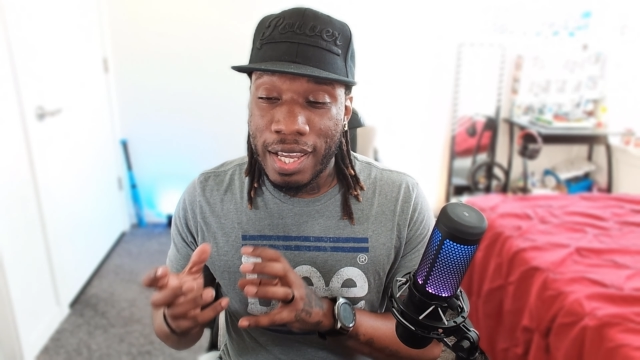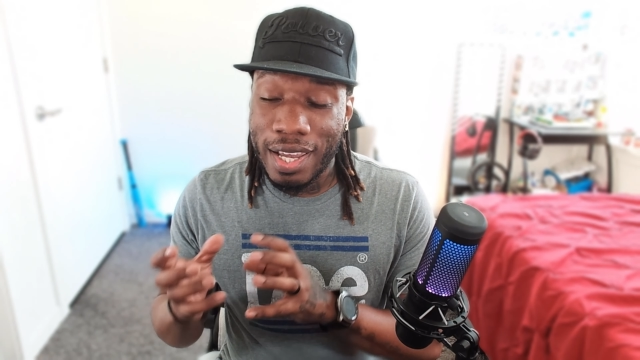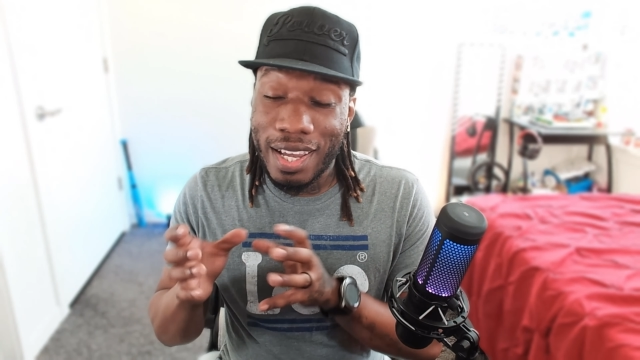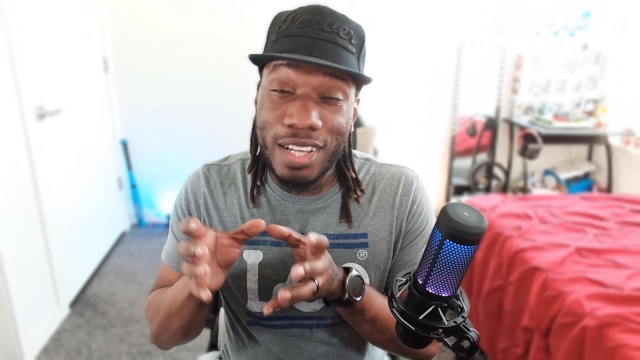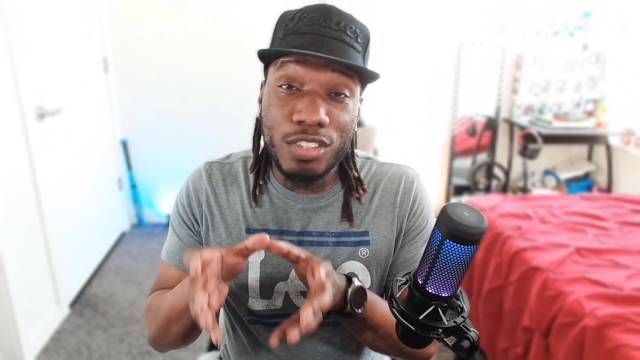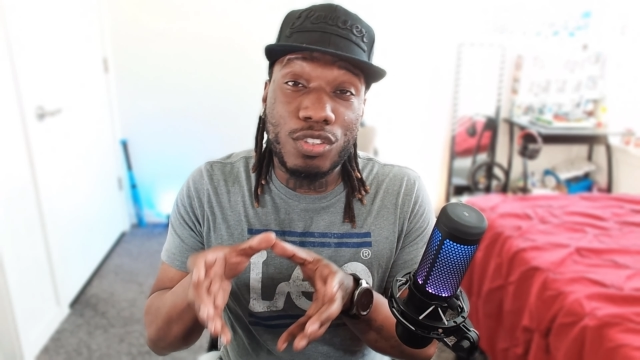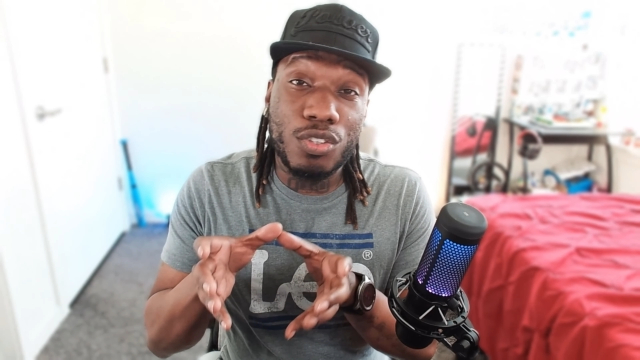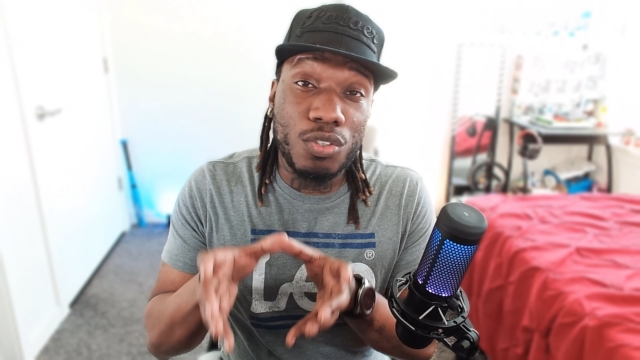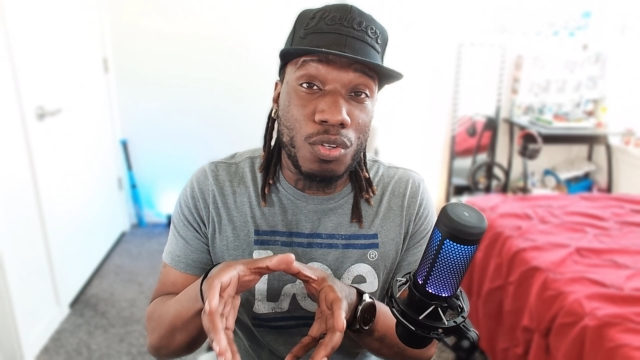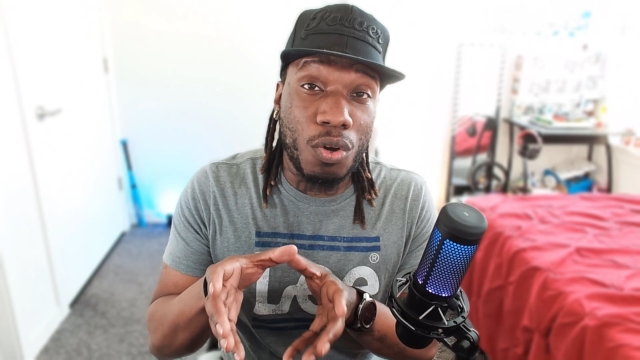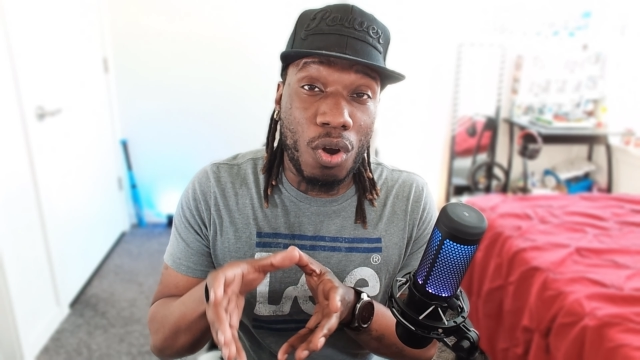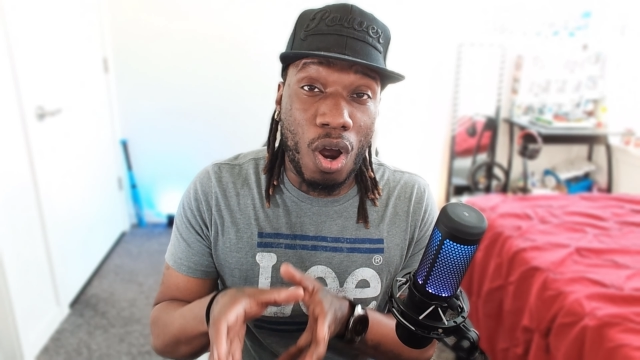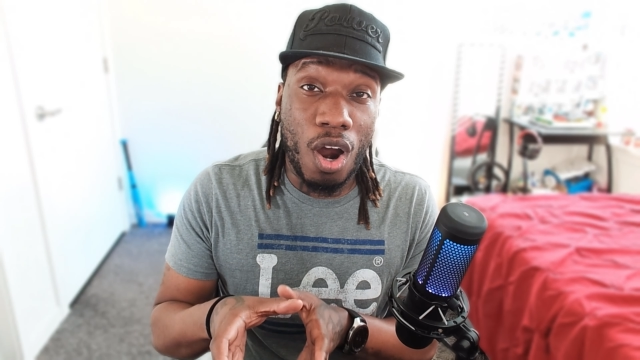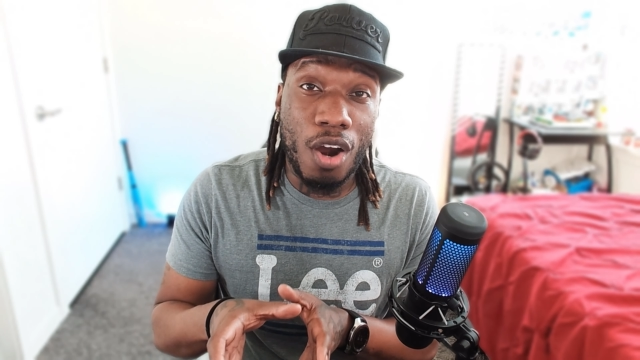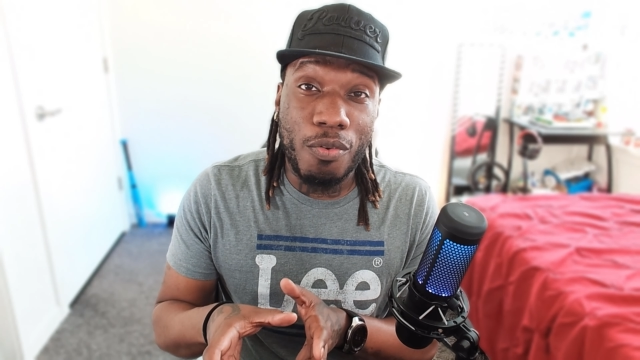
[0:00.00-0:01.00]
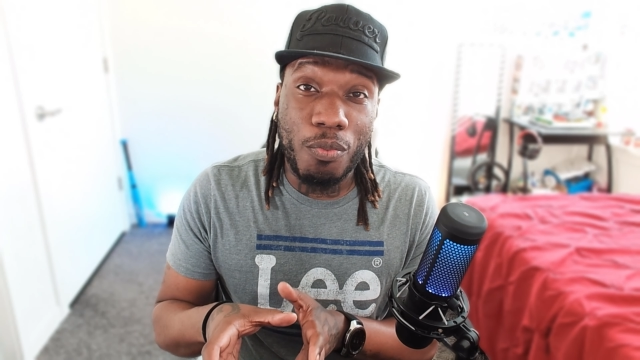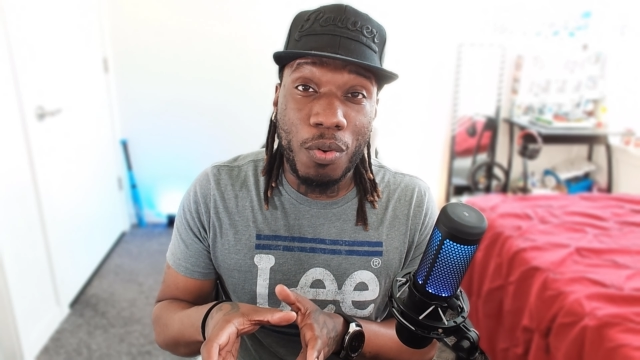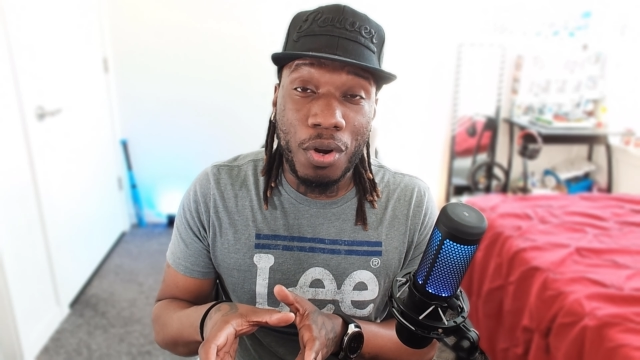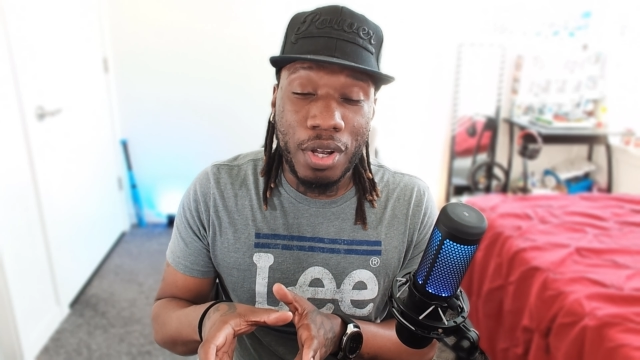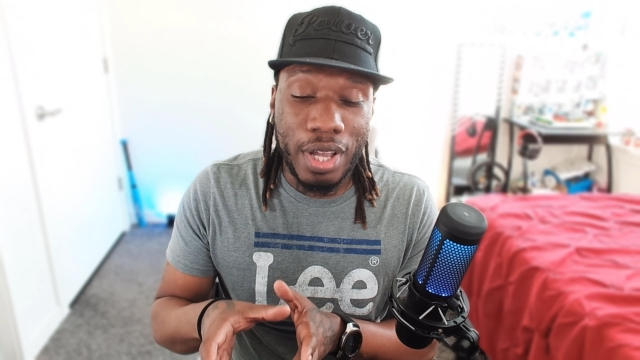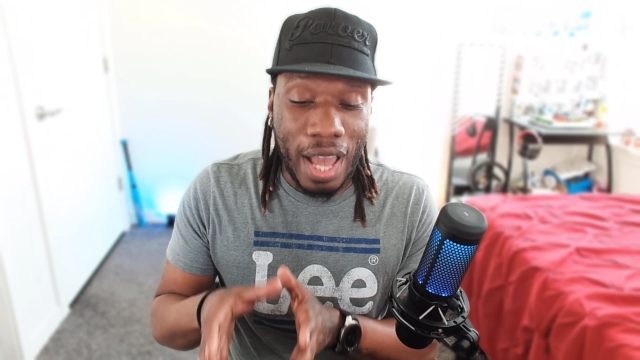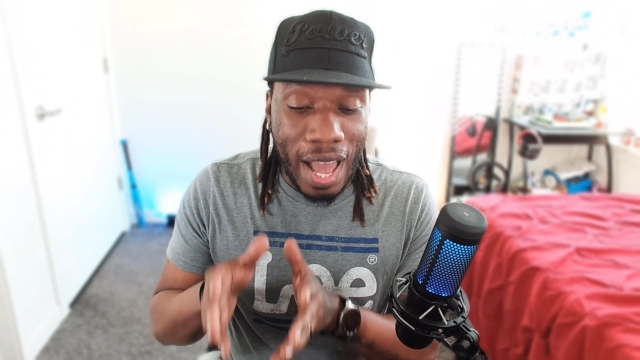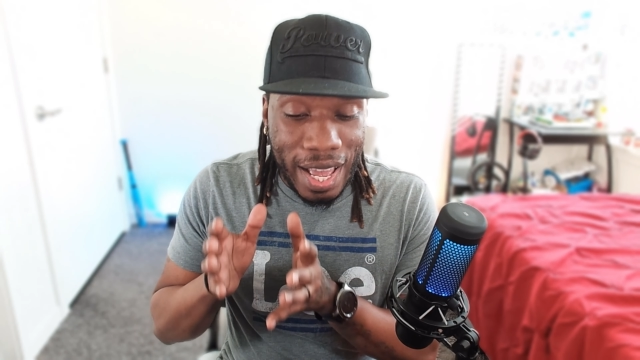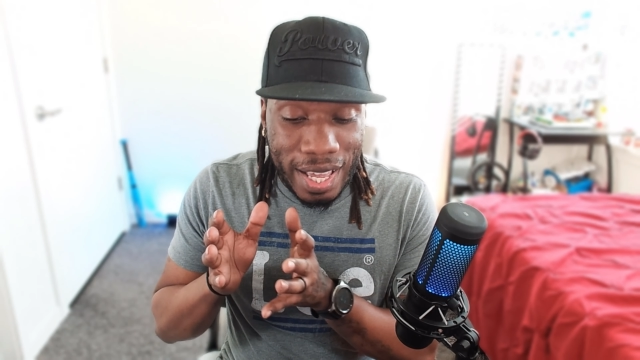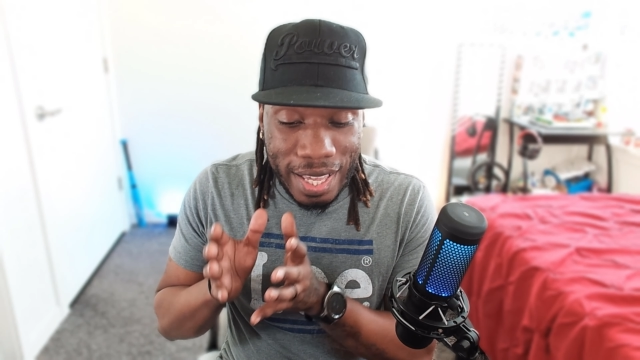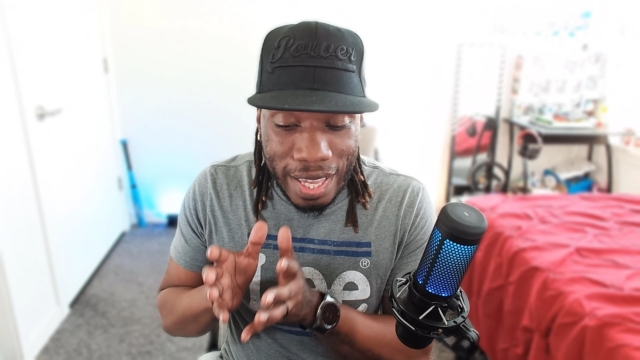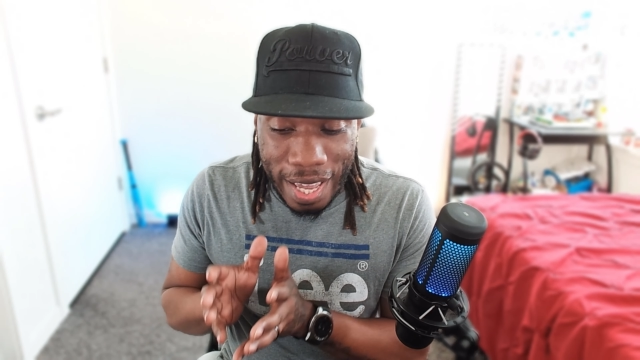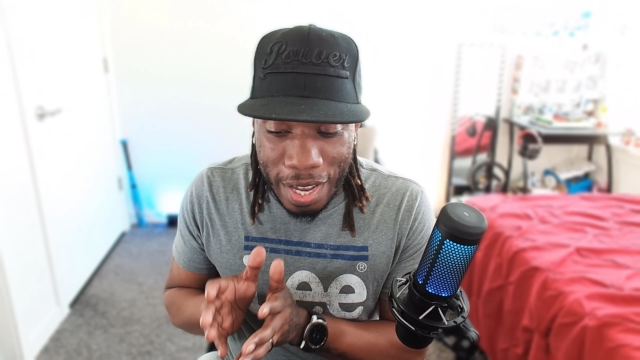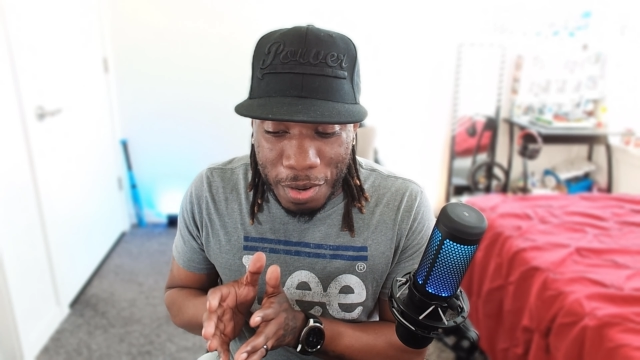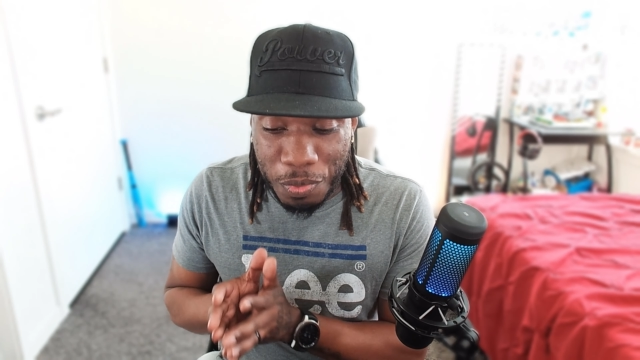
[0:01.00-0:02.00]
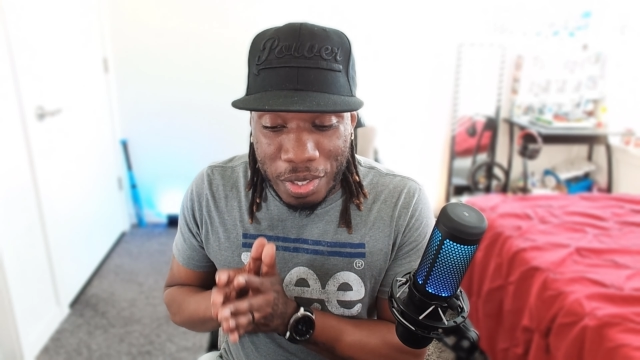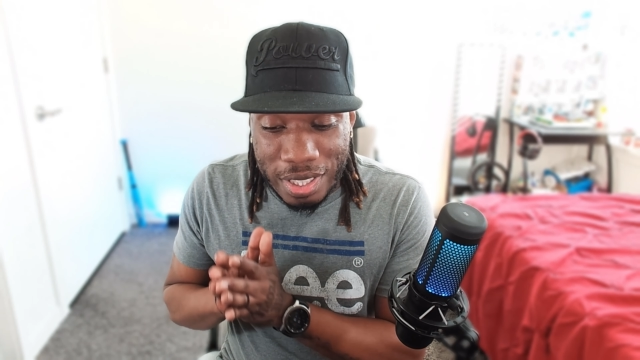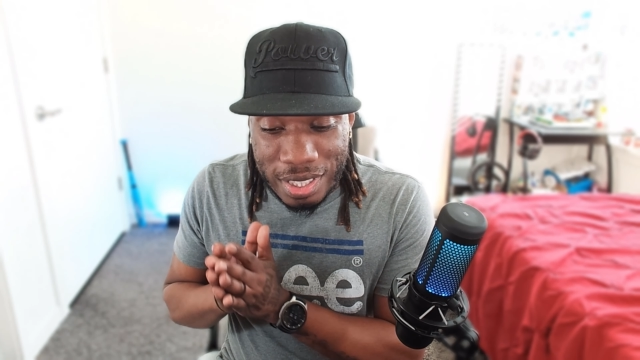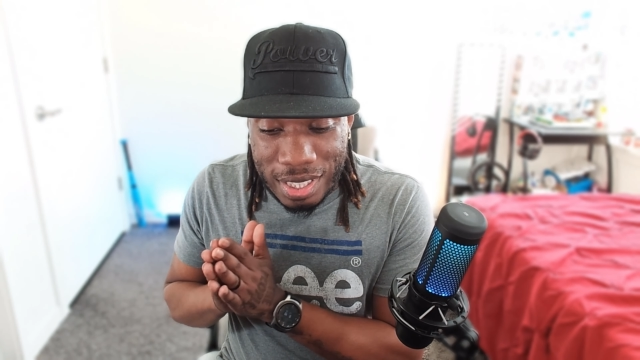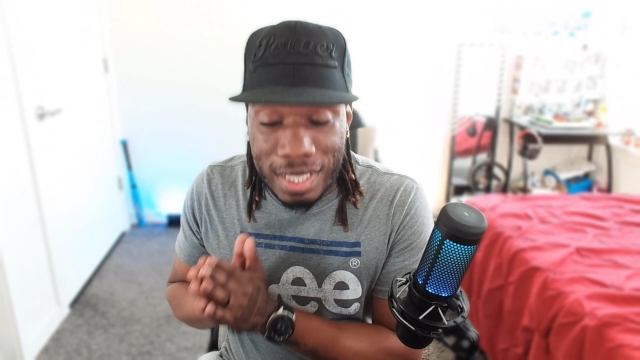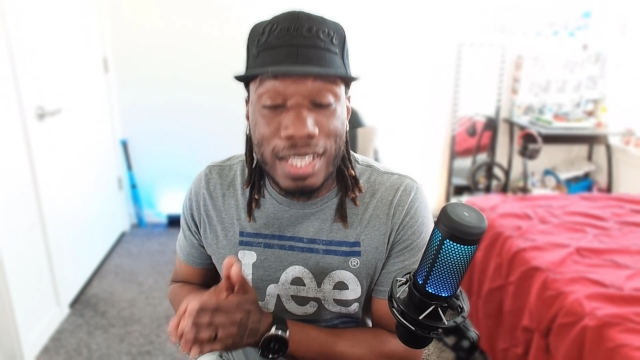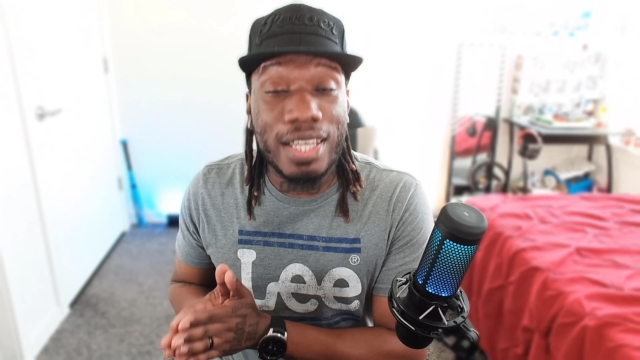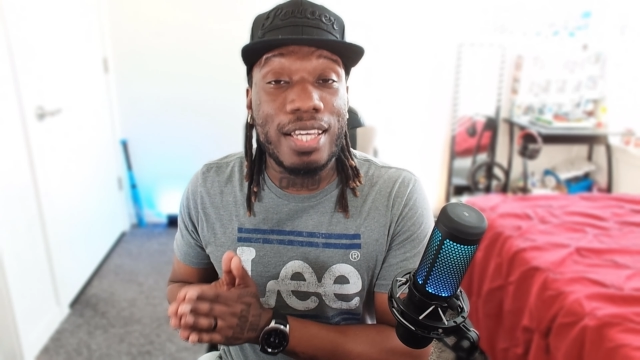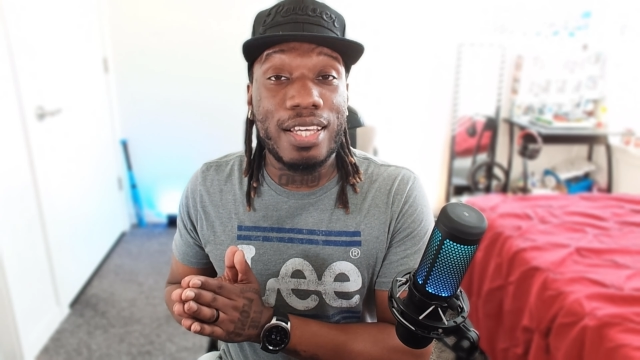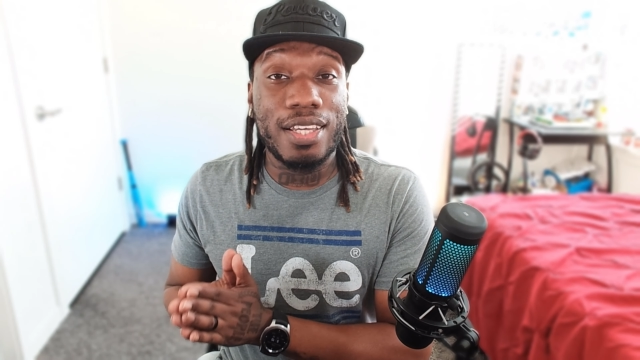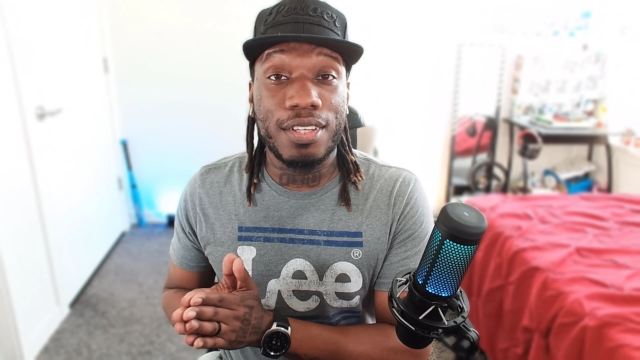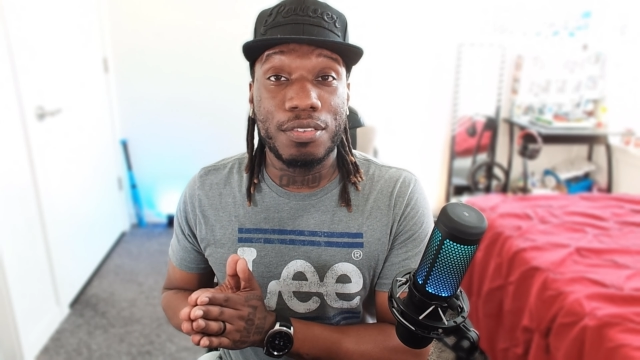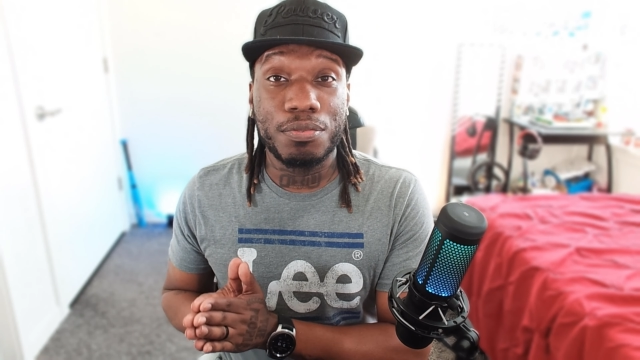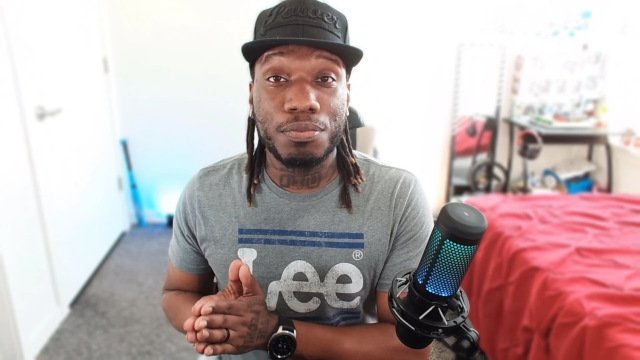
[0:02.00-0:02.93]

into your artwork, I guarantee